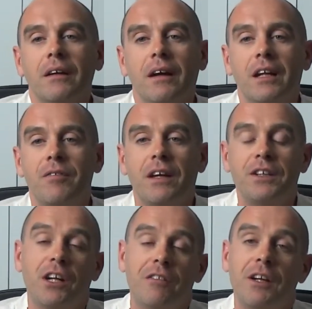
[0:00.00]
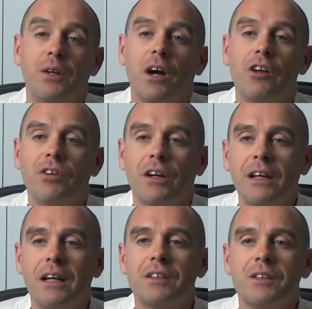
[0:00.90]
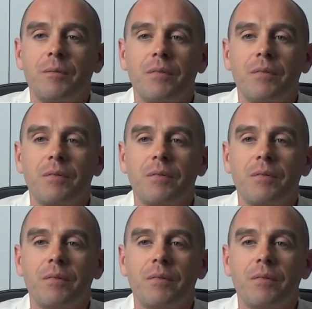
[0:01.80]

and if they generate you 100 clicks,